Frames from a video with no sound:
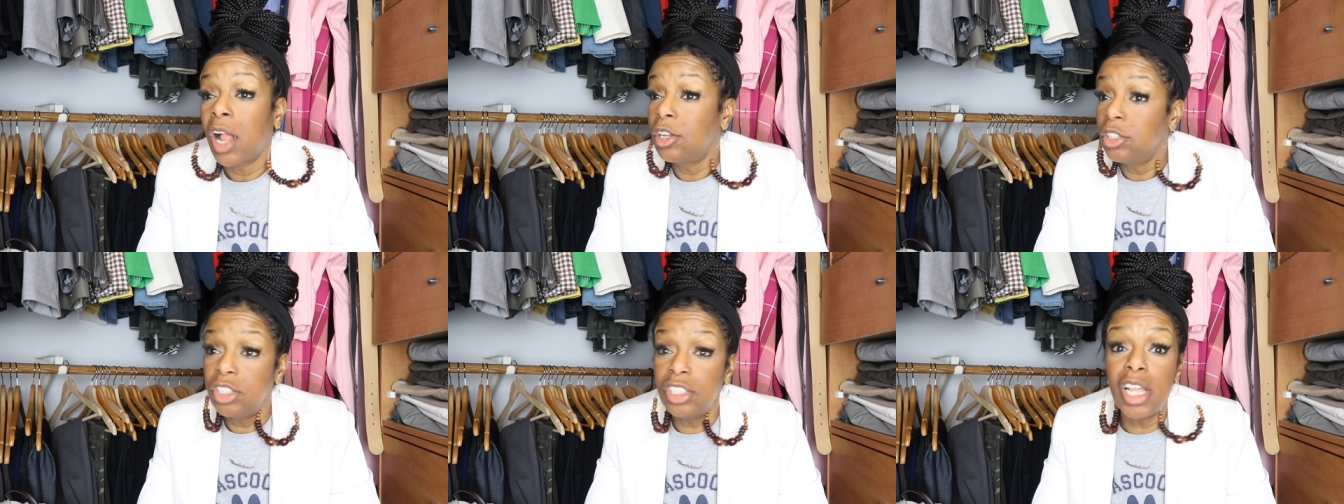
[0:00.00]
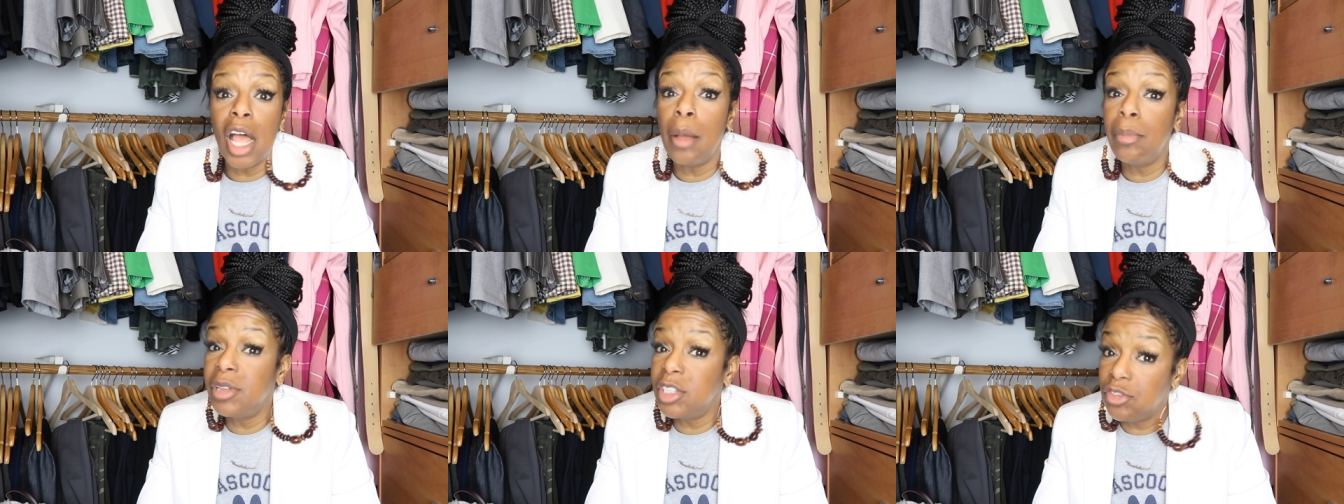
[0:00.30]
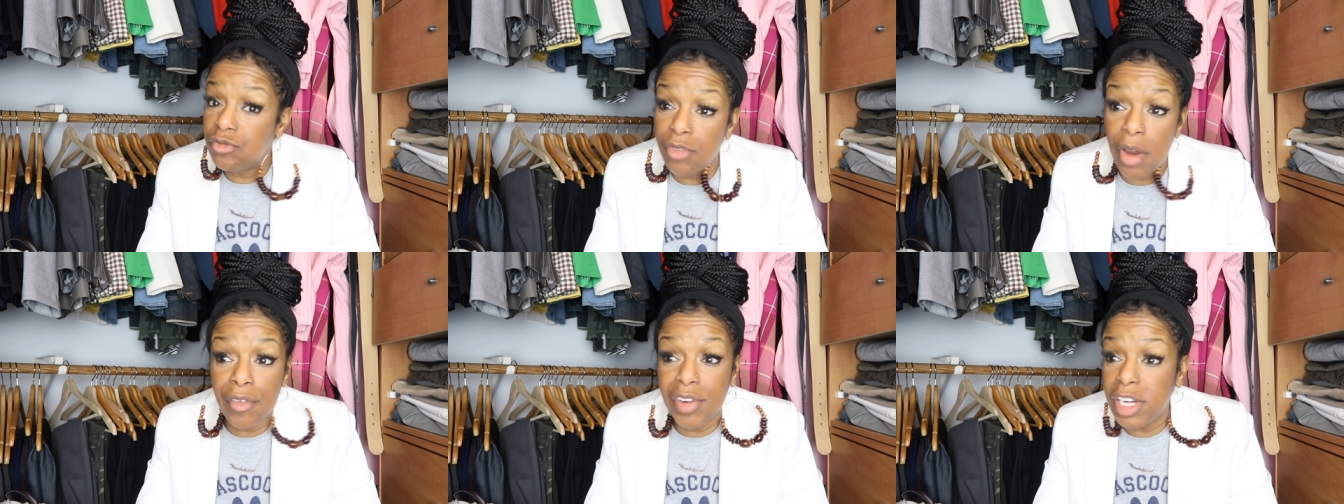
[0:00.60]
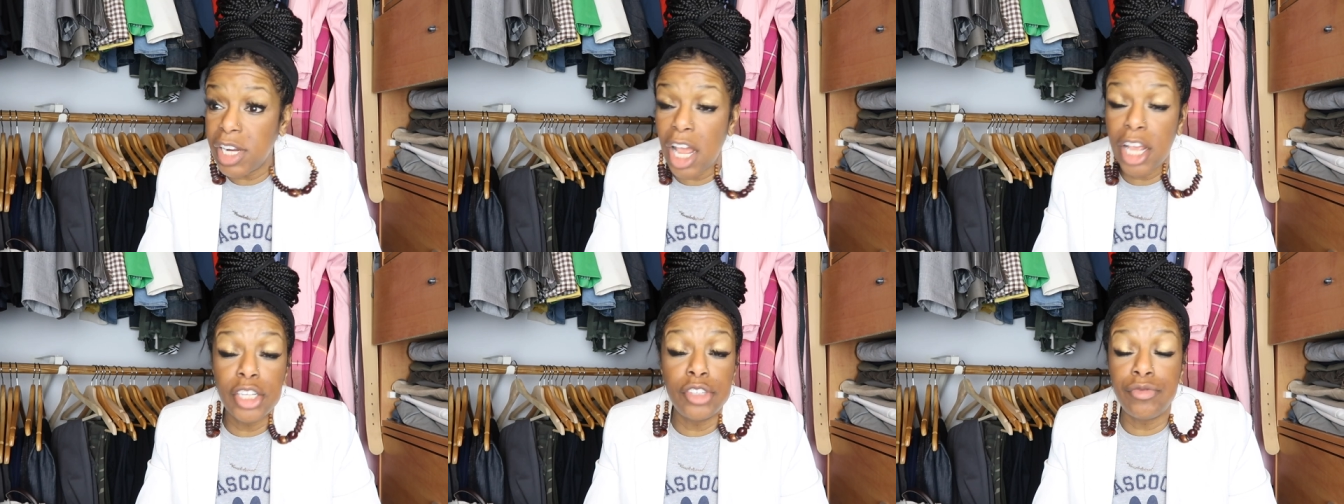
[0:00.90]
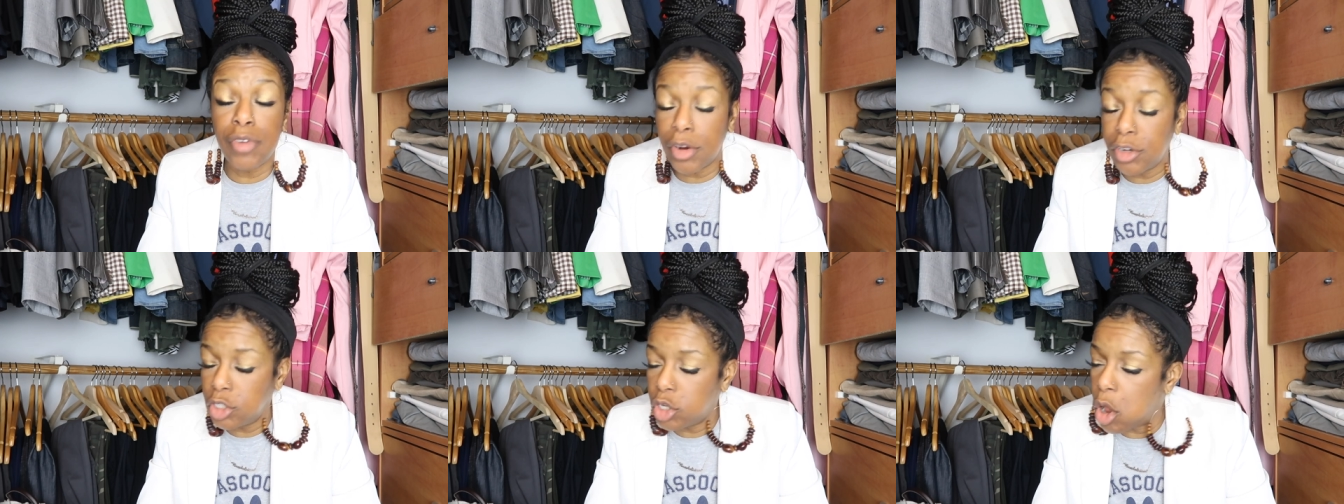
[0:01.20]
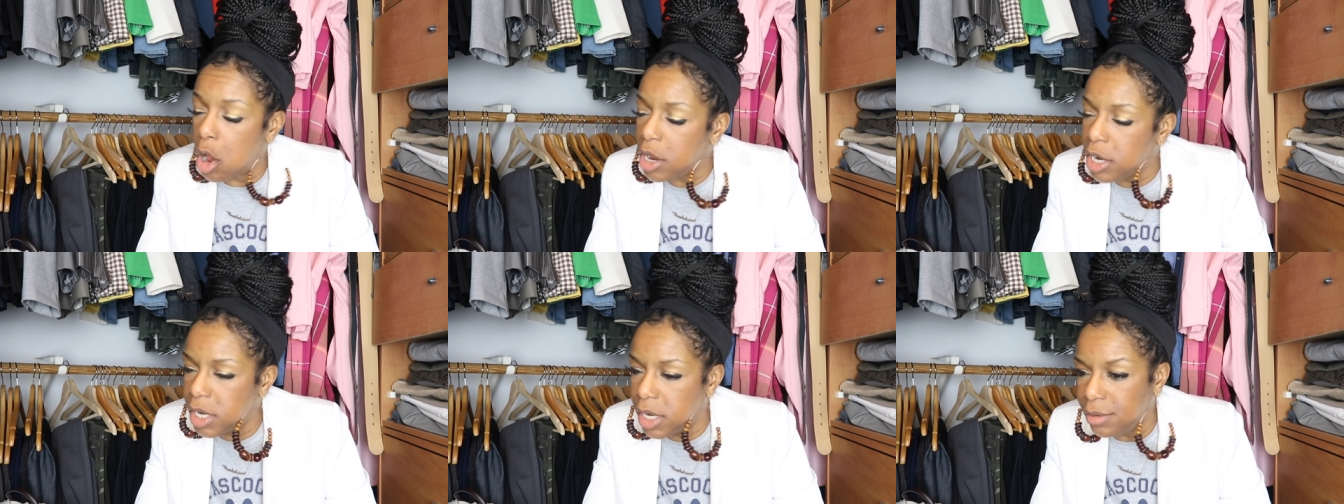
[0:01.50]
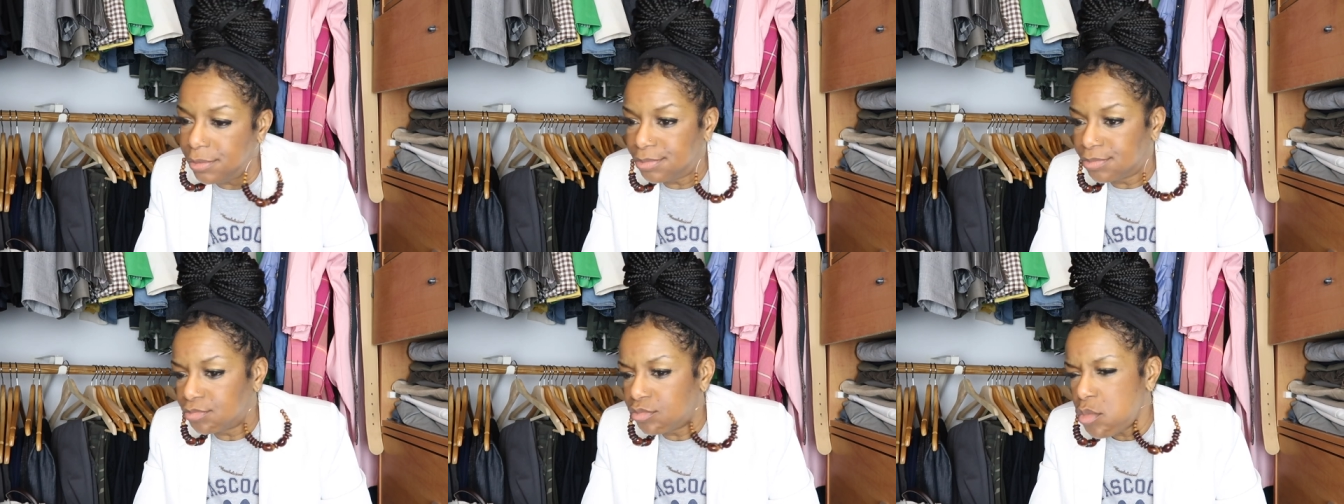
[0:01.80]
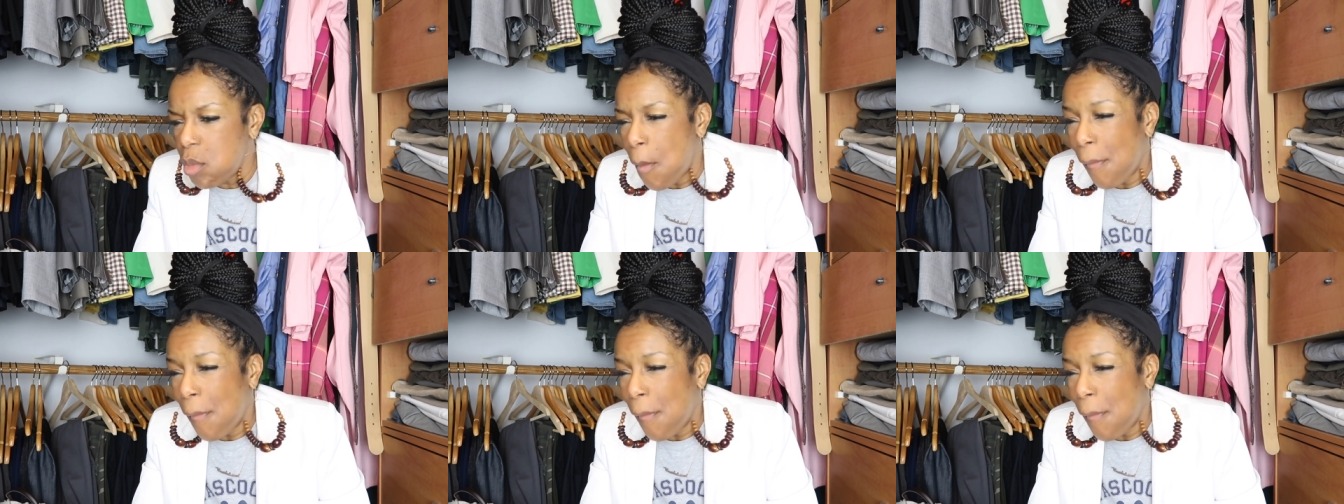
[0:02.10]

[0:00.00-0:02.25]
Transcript: Sub is very nice, very talkative.